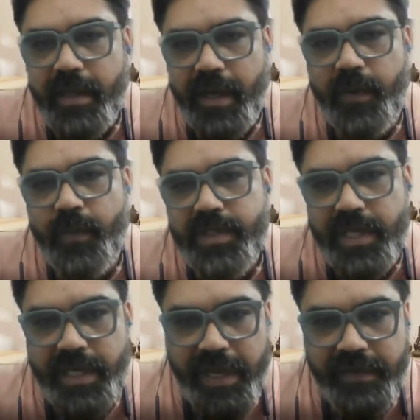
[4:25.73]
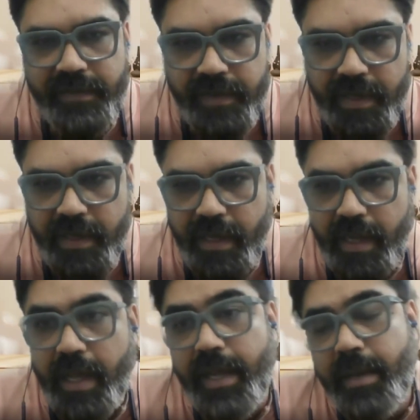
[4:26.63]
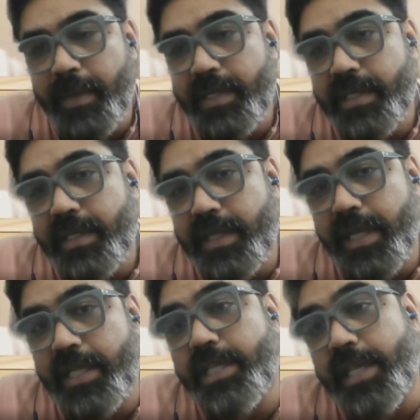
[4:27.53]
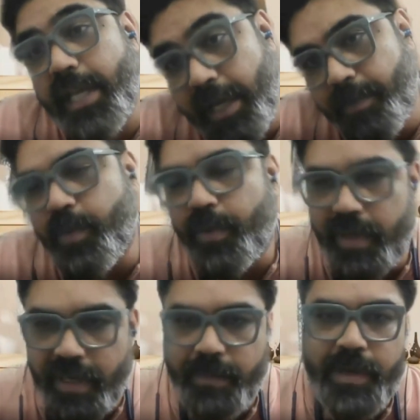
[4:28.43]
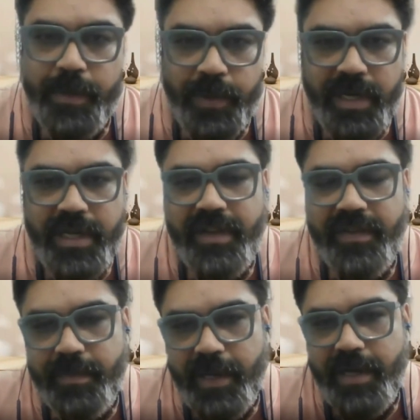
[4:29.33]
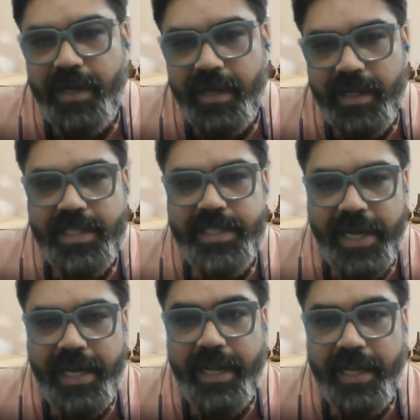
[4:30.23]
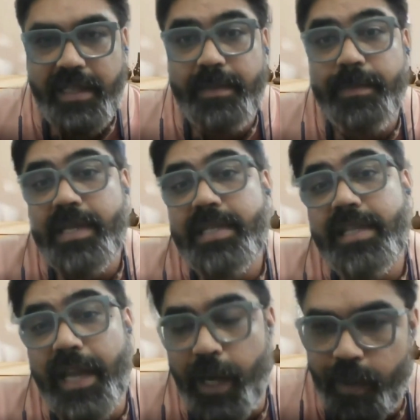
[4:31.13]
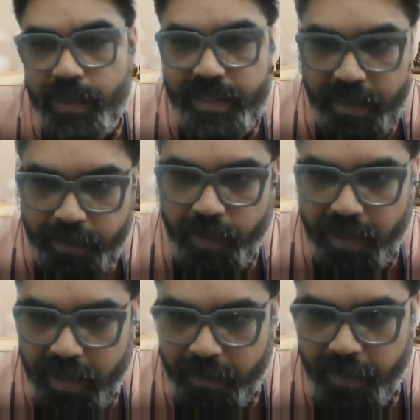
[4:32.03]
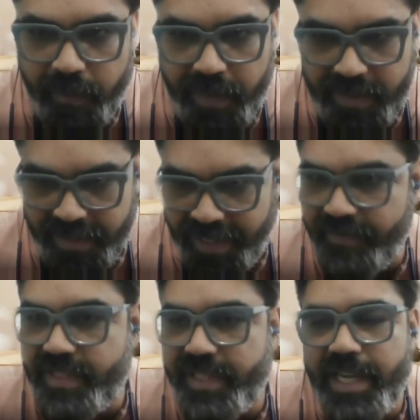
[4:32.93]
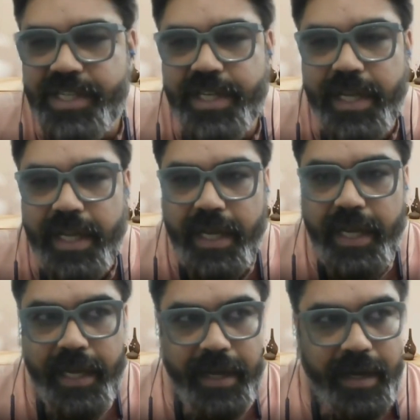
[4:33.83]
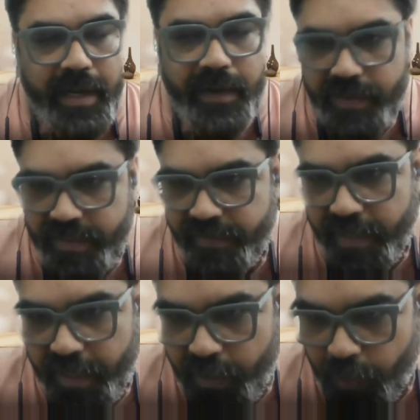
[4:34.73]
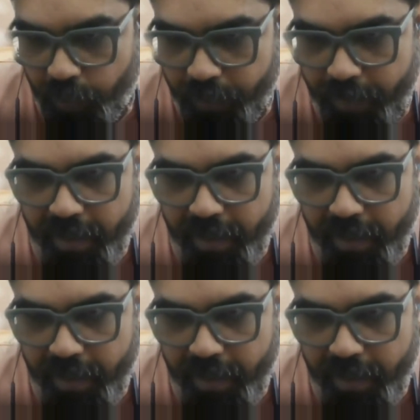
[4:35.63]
It was a time when RMNCHA program, reproductive, maternal, child health plus adolescent program, it was envisaged, and it was very new.